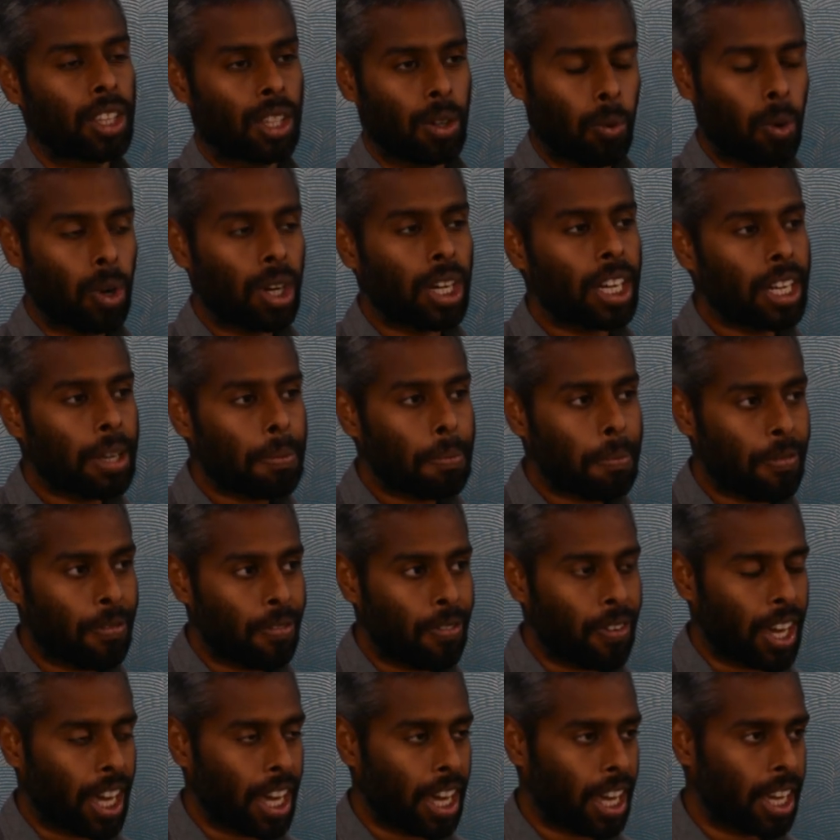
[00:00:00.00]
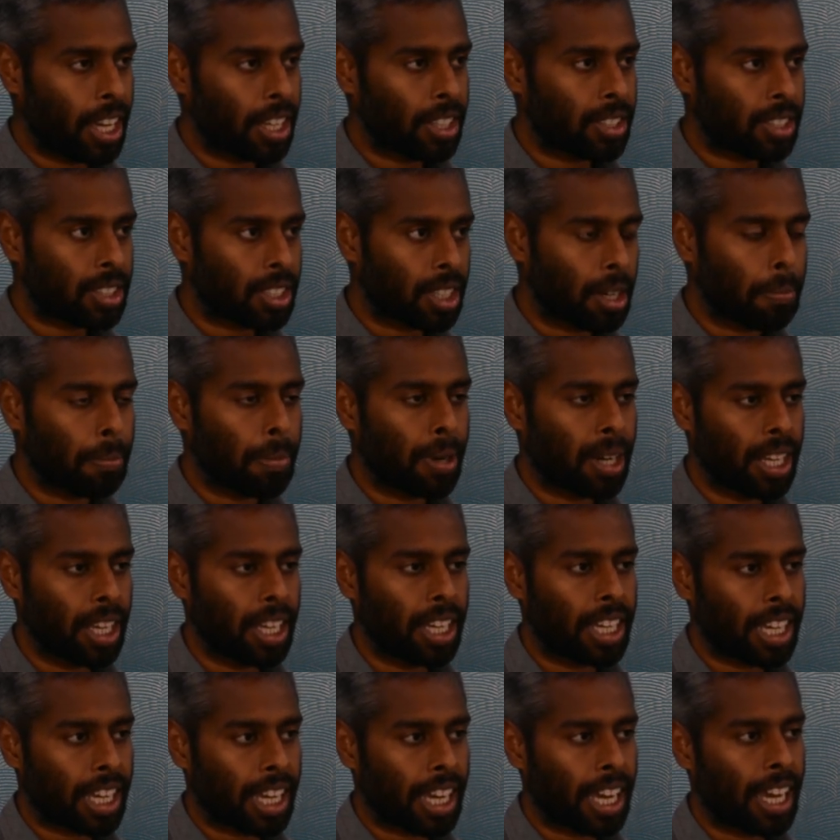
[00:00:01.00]
The only way
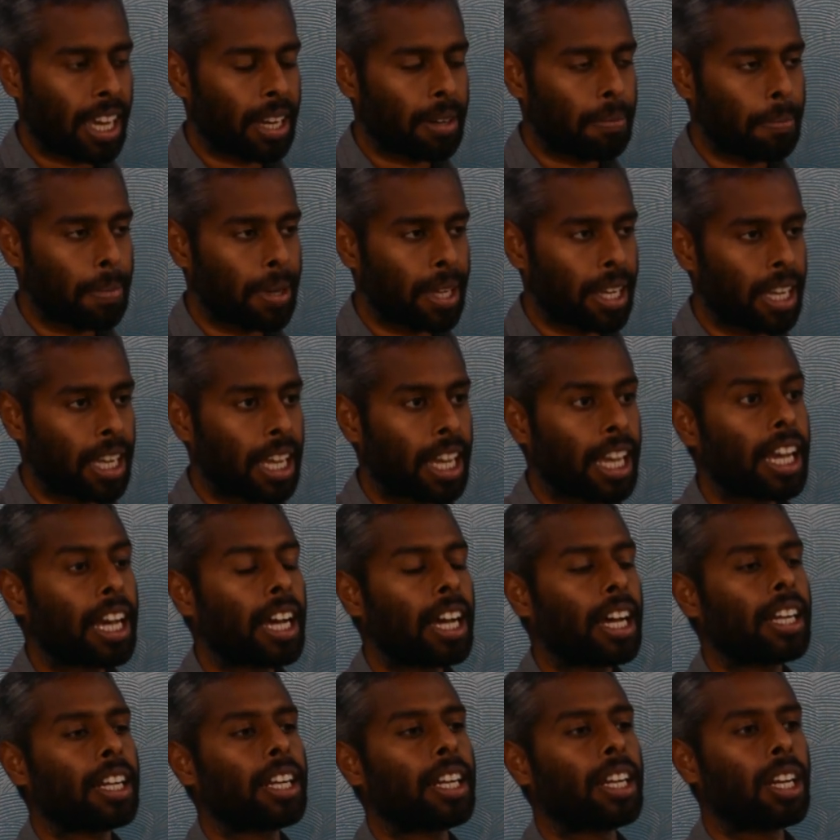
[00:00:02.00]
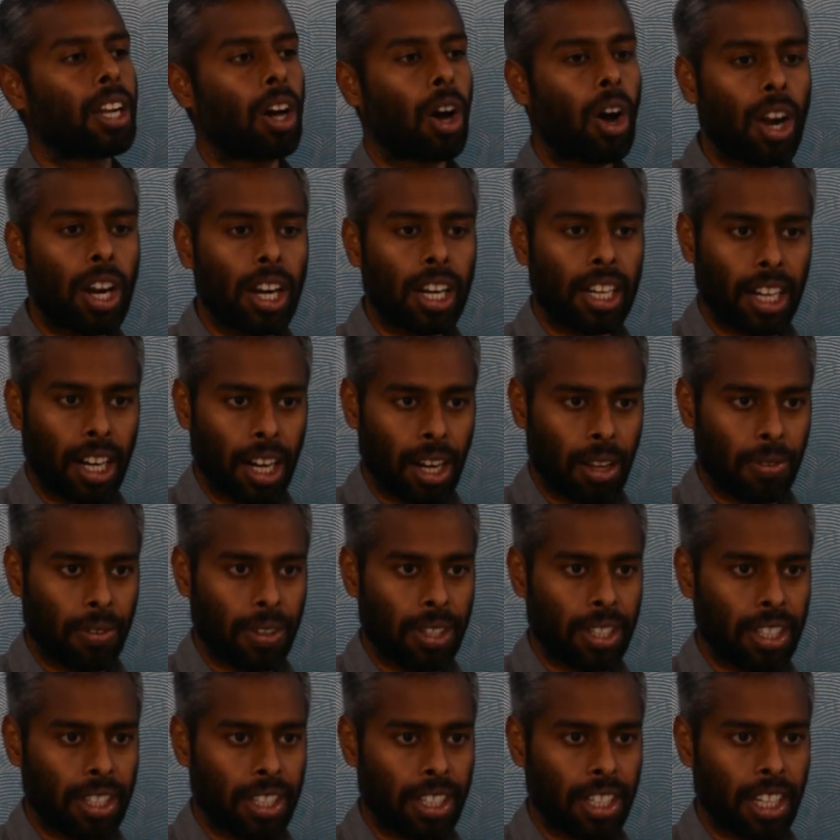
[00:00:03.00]
somebody can be
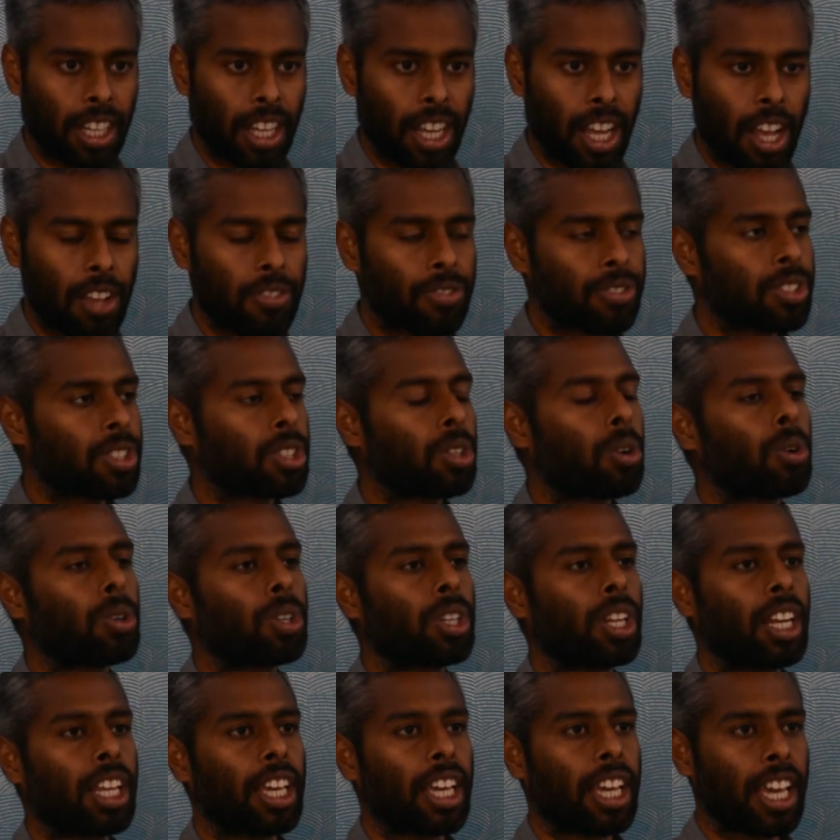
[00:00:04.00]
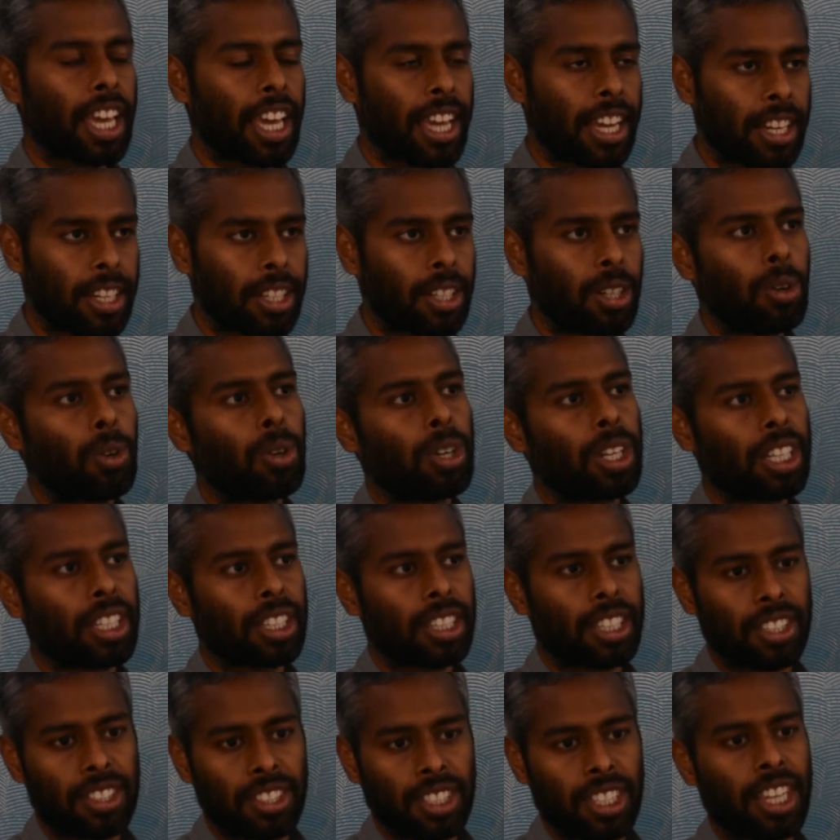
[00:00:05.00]
non-relevant is totally
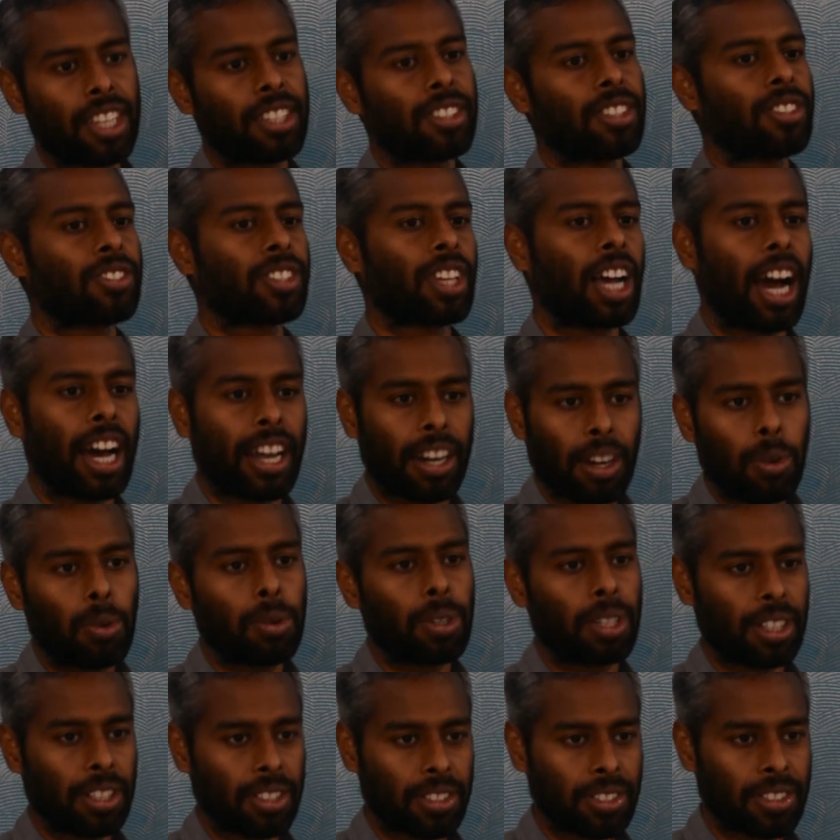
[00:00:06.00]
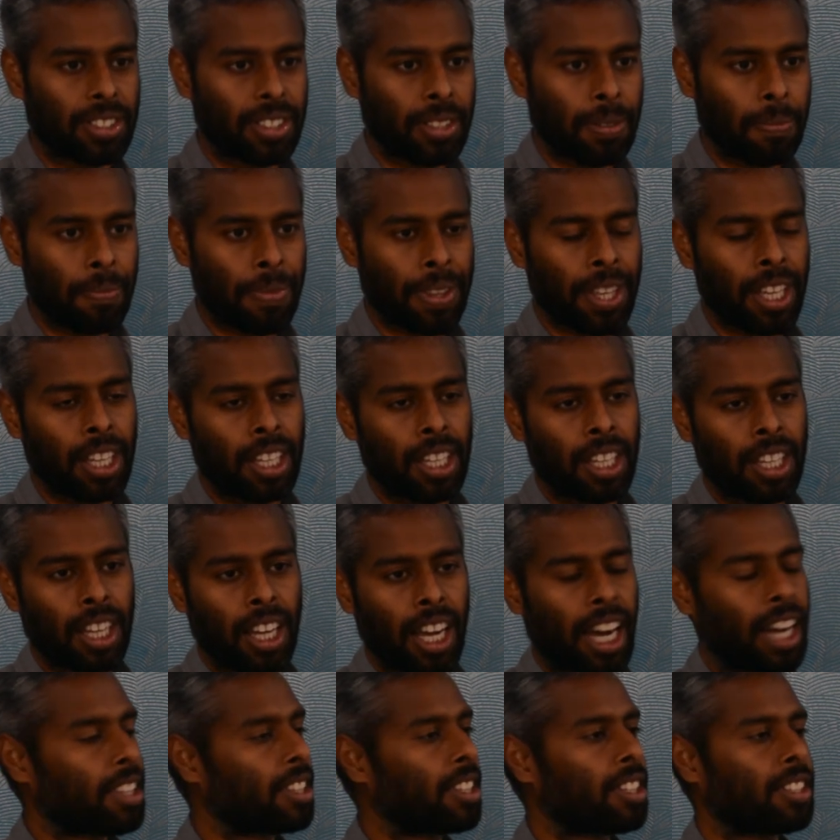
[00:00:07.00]
ignoring the changes around us
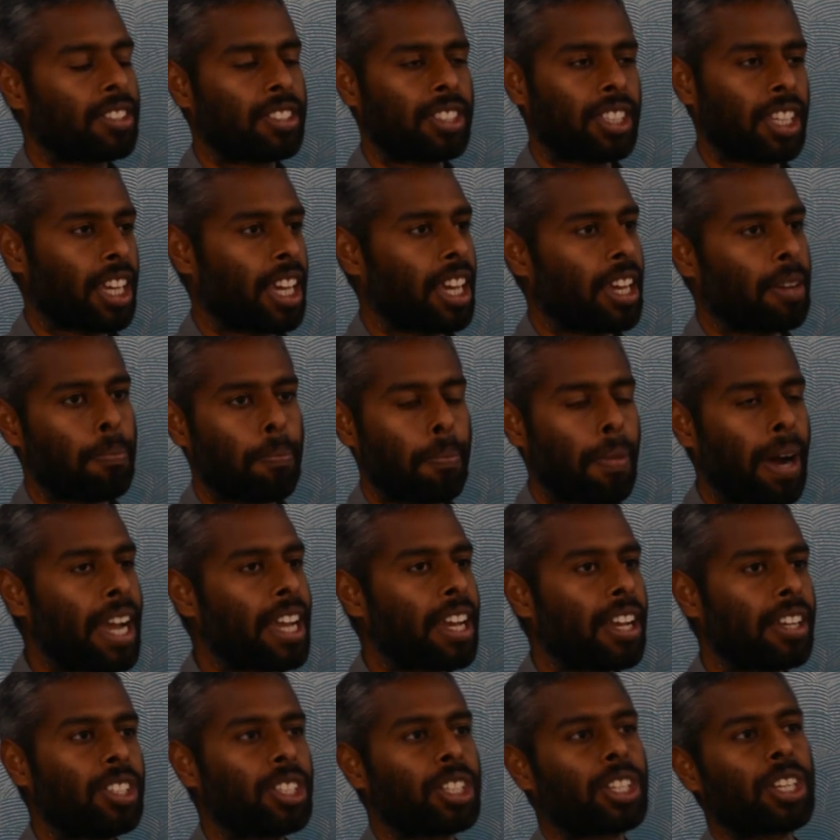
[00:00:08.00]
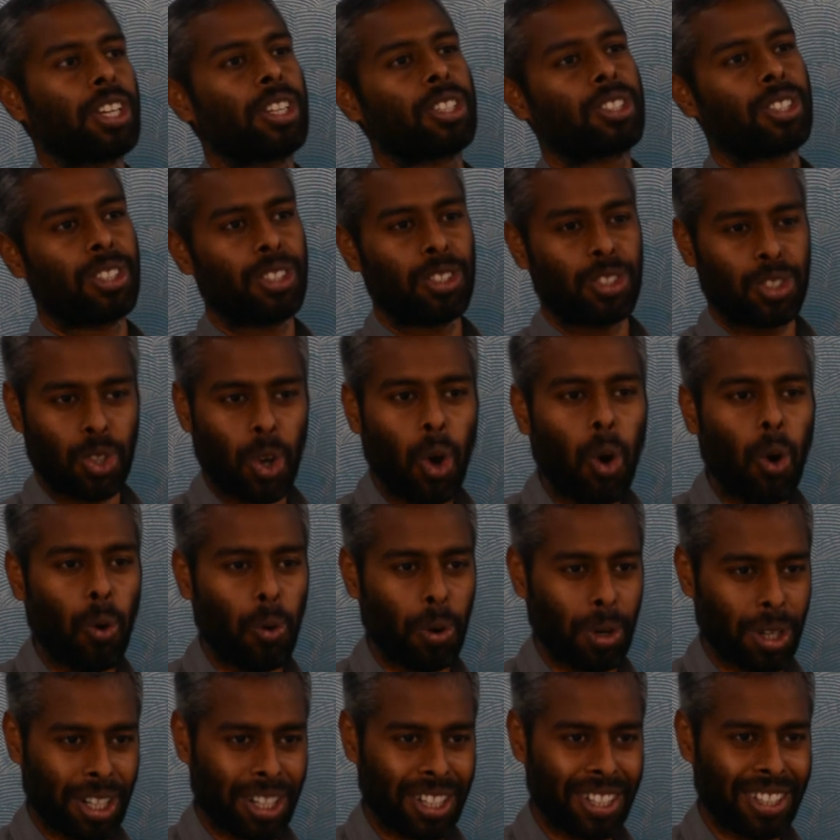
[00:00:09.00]
and then say, hey, my education is
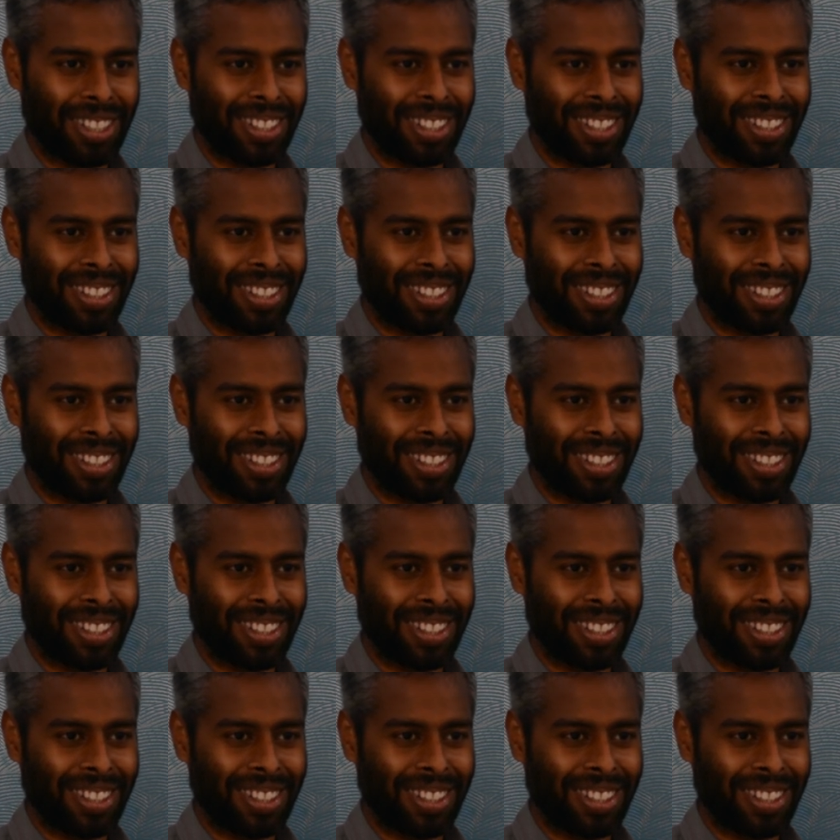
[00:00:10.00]
over.